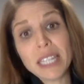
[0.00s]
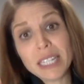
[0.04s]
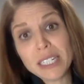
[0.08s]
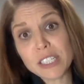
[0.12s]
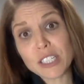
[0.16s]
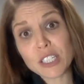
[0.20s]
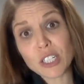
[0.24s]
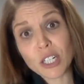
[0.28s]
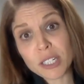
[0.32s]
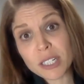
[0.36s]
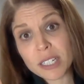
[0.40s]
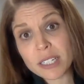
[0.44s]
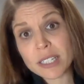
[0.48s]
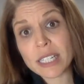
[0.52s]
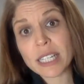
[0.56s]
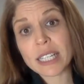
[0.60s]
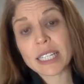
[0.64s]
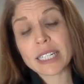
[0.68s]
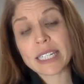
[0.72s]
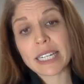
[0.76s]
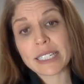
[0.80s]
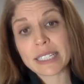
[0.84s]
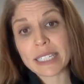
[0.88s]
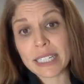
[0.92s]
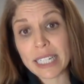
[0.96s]
and start to see the
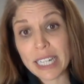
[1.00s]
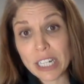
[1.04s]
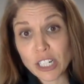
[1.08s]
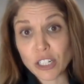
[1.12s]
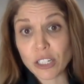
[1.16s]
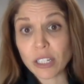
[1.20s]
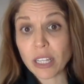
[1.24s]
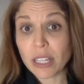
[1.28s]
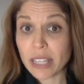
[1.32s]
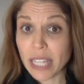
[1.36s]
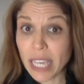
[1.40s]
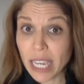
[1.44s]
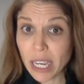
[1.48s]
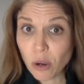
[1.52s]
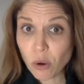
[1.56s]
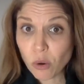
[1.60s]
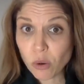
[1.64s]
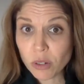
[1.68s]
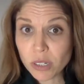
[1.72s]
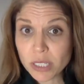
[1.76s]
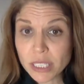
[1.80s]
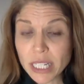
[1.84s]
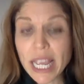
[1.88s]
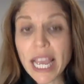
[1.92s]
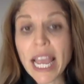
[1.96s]
designation that they
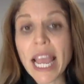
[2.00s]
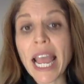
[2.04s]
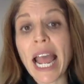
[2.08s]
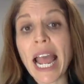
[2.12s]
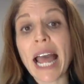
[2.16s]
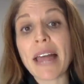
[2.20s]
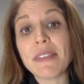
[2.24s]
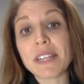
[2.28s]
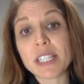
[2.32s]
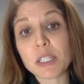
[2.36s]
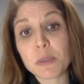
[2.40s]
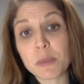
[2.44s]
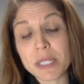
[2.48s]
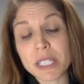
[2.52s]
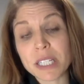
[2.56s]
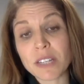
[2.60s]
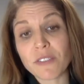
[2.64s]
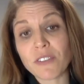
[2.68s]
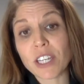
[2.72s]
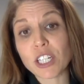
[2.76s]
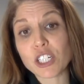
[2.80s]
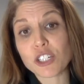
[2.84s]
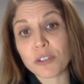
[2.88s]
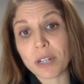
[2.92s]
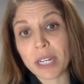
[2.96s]
hold and the
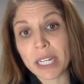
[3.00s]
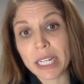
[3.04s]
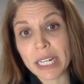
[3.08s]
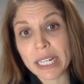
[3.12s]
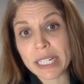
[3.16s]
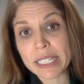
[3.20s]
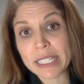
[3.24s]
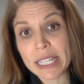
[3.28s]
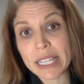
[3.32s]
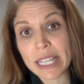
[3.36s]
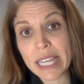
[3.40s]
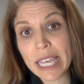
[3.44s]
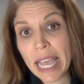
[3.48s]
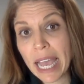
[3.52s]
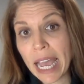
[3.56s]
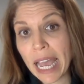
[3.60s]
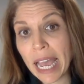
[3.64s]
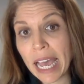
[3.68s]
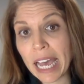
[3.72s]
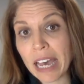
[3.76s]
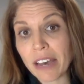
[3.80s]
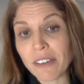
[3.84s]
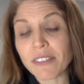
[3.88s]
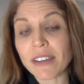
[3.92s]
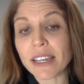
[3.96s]
specific trainings that they
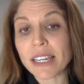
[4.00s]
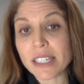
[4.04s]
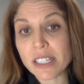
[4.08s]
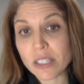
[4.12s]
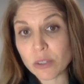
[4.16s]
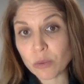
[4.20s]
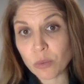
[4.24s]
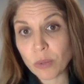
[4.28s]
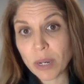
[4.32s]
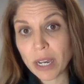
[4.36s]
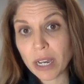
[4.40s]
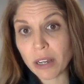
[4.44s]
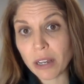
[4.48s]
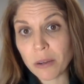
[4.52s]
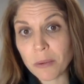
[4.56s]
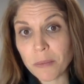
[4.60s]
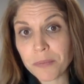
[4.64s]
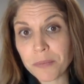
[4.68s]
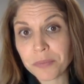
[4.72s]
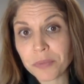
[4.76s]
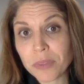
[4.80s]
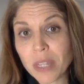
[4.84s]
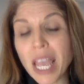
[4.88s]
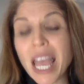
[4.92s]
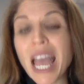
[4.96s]
have as well.
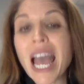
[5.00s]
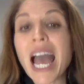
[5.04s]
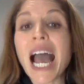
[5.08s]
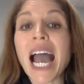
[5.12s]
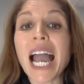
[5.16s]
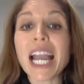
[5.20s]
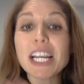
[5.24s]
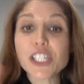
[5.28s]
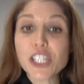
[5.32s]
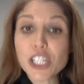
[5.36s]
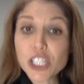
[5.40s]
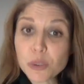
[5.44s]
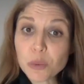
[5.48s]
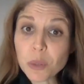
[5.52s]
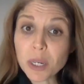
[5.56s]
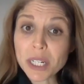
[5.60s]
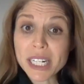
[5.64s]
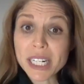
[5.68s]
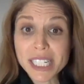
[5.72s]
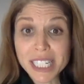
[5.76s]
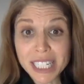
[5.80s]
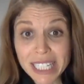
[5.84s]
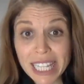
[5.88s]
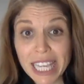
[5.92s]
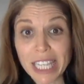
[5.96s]
I just
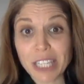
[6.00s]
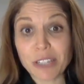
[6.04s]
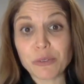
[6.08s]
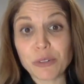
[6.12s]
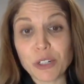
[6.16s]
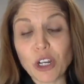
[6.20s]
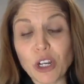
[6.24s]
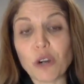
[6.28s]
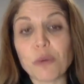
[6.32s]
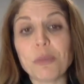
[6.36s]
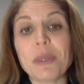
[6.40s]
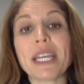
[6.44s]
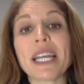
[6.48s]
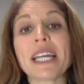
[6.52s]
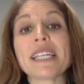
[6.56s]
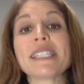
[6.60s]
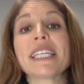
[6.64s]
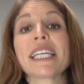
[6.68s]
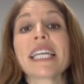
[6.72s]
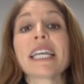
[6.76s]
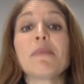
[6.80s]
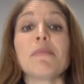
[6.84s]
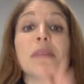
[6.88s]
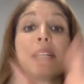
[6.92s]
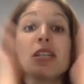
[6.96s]
wanted to let you know, because
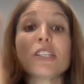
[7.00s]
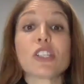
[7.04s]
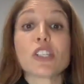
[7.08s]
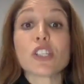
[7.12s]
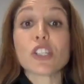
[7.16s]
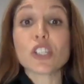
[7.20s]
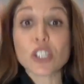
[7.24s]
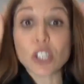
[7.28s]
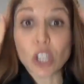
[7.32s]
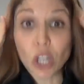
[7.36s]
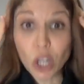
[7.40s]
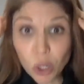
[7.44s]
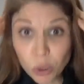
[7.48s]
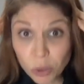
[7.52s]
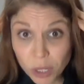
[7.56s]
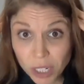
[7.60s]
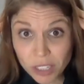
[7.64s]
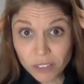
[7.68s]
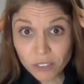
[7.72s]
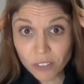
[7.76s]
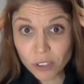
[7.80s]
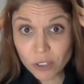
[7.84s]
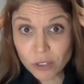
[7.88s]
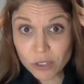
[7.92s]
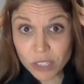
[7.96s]
it can be so
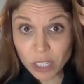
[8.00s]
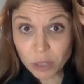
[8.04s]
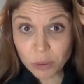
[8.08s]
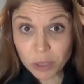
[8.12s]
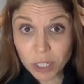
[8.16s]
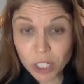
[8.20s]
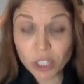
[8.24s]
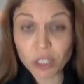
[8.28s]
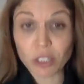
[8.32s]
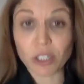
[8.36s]
confusing when